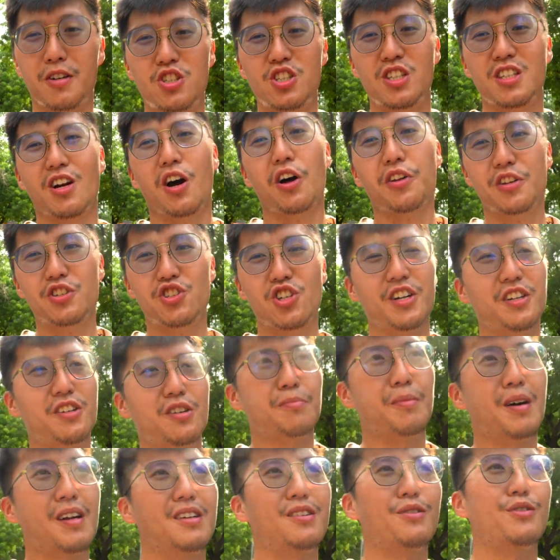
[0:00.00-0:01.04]
seen all the Jantar
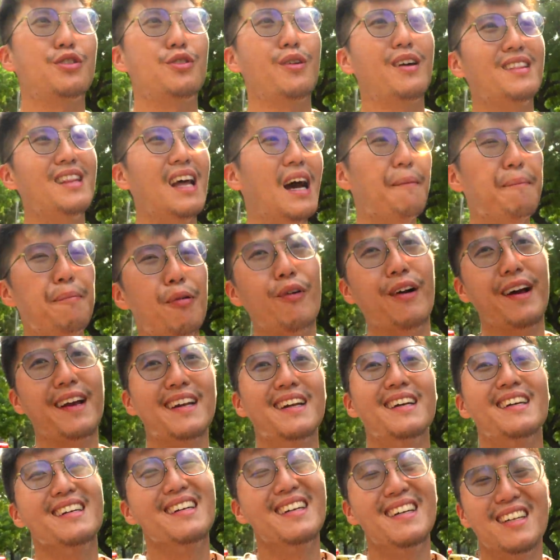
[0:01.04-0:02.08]
Mantars. So at that point,
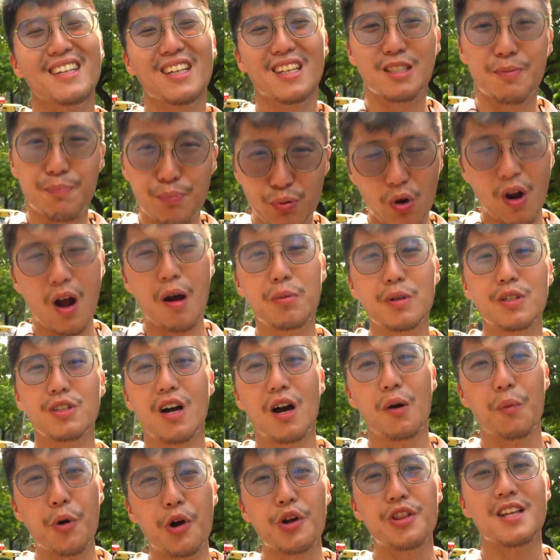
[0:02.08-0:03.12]
it's probably not
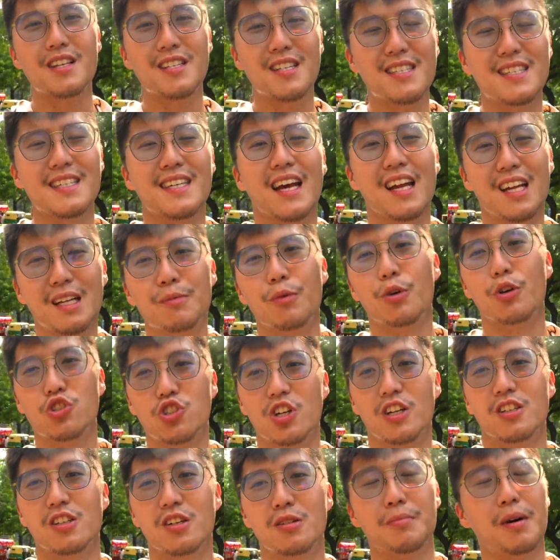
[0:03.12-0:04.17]
worth it to see any more
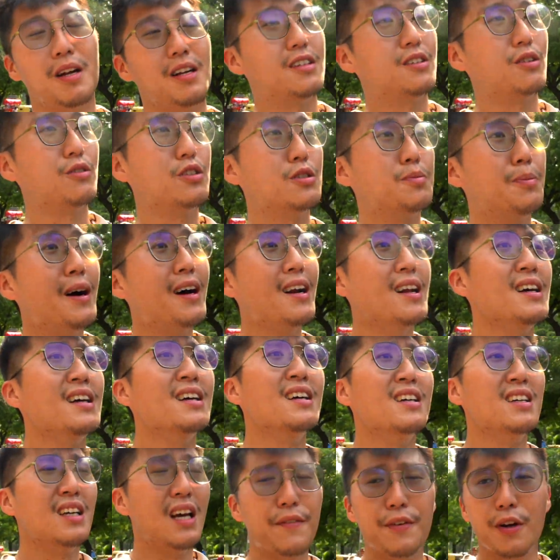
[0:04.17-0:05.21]
Jantar Mantars. But
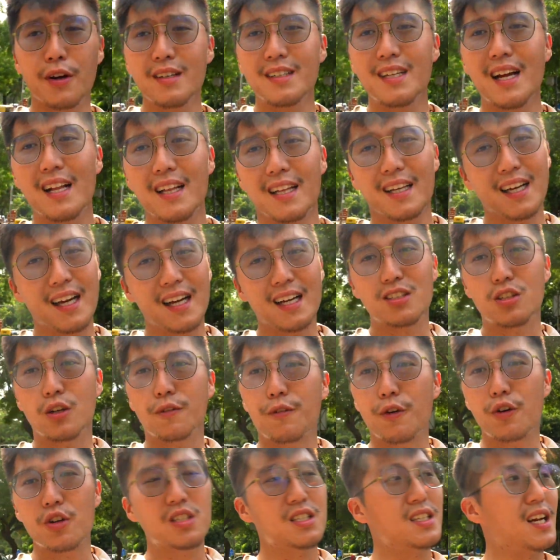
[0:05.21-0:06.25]
if you're in Delhi and it's your
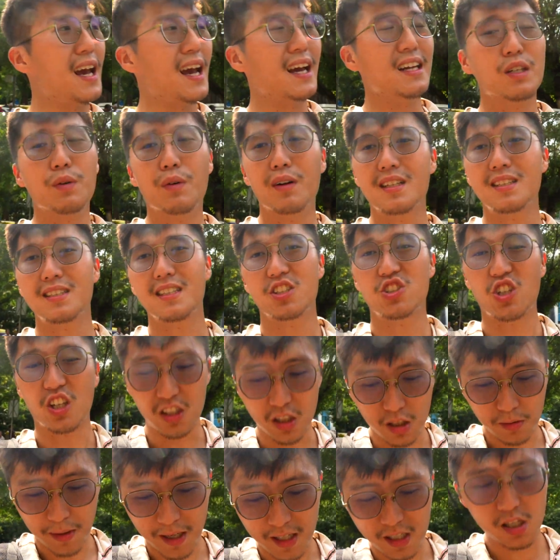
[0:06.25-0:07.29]
first day and you want to see a Jantar
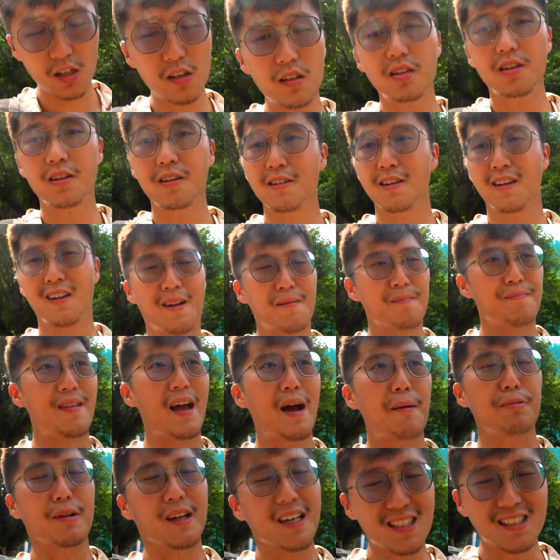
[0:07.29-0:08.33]
Mantar, that
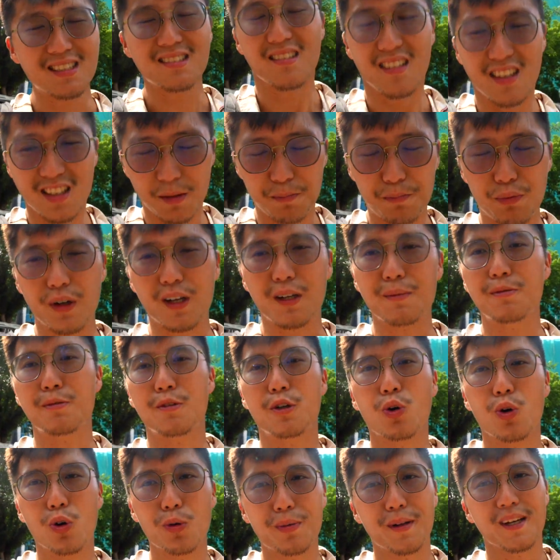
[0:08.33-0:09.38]
place is a pretty
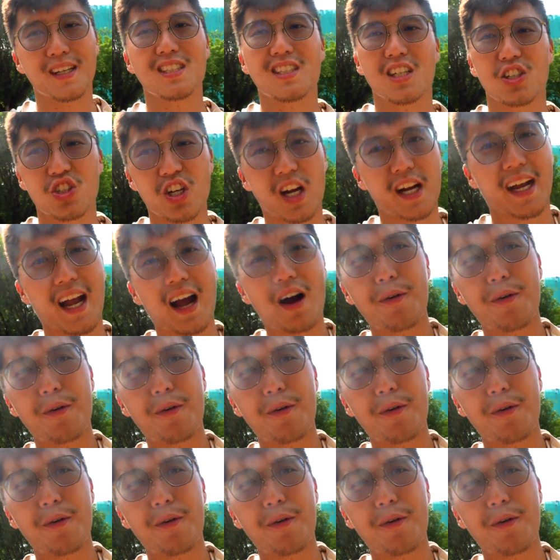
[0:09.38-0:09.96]
cool place to check.